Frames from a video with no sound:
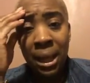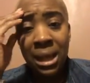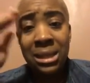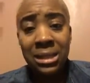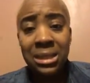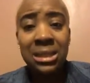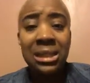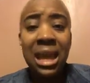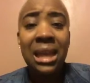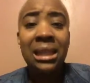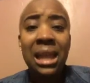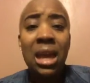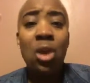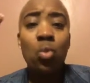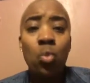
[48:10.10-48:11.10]
Cause just like
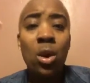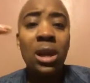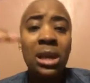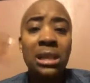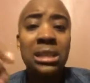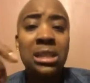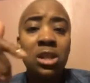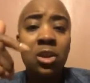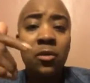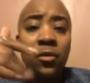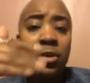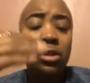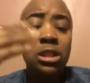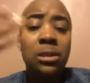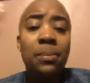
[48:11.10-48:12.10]
they one that still
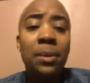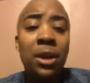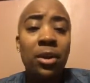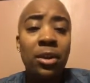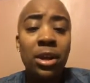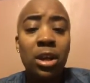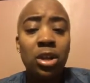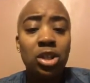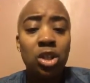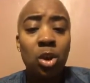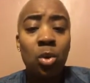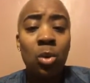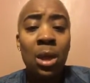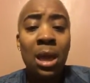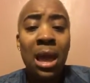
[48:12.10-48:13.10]
feels superior.
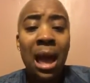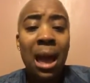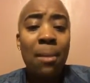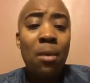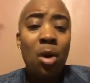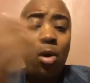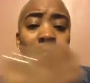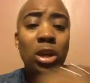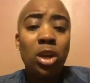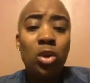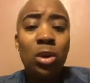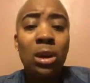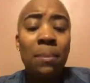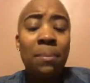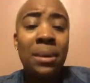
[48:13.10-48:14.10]
So I'm only
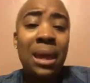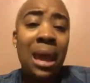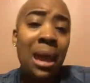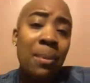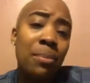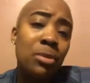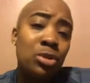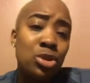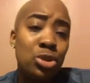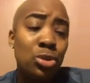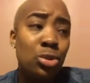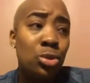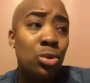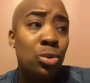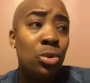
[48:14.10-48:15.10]
gonna be able
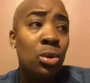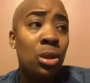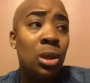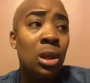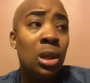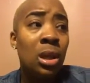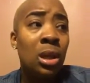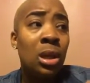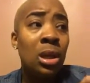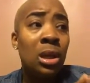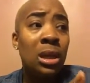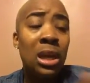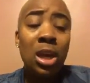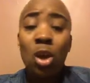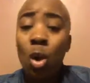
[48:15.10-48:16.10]
to
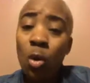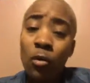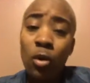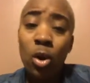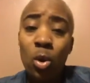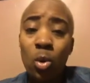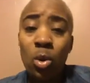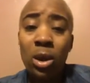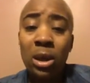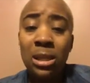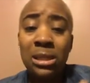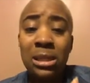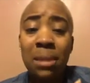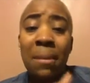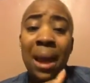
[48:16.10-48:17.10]
get over
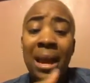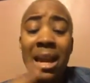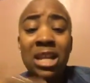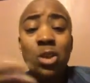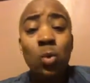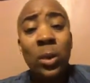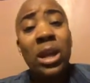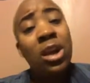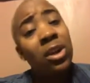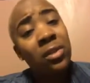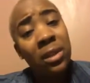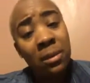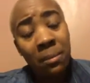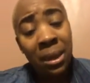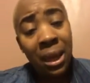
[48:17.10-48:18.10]
on somebody that's weaker
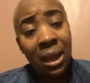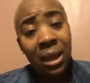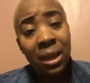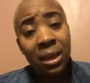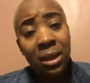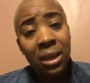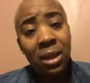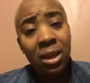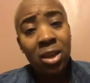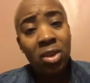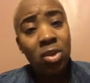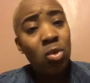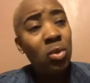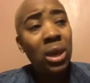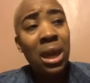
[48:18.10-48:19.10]
than me.
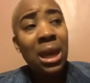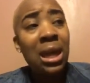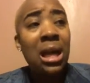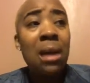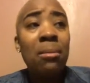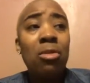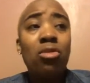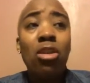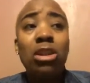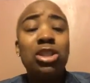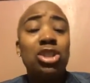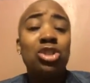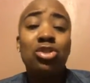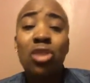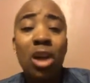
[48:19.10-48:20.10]
You can't come across
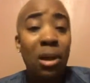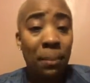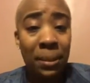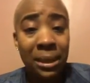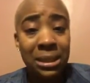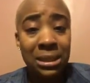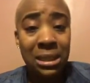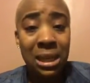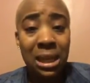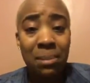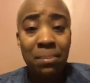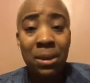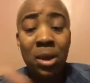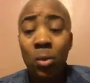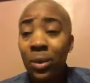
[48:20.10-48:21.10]
a strong bitch
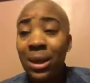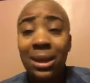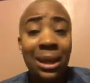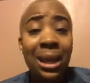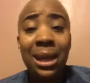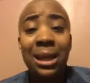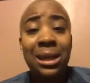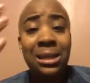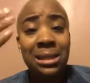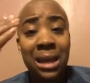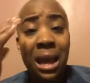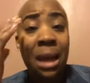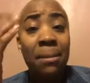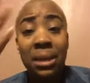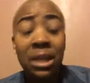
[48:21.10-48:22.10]
and be a weak nigga because
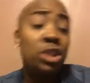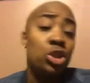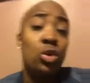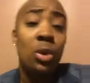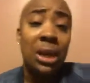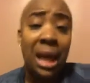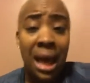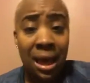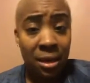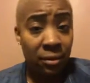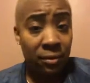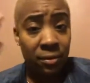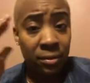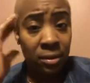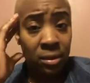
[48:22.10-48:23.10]
now I'm gonna eat you
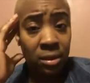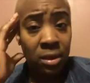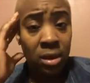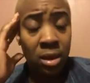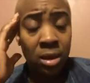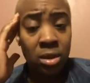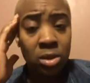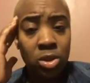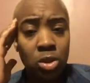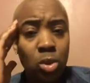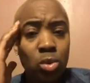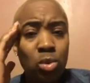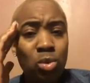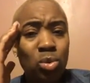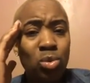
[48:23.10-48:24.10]
alive.
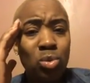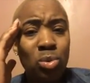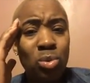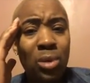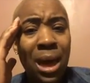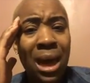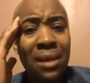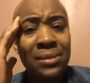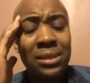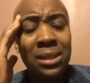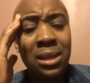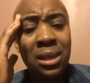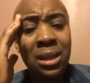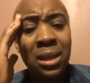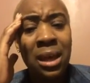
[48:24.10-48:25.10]
So you you have
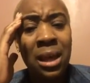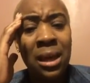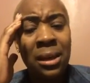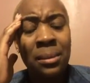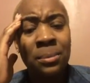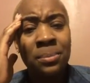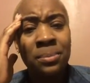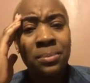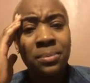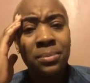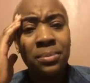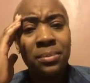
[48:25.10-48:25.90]
to um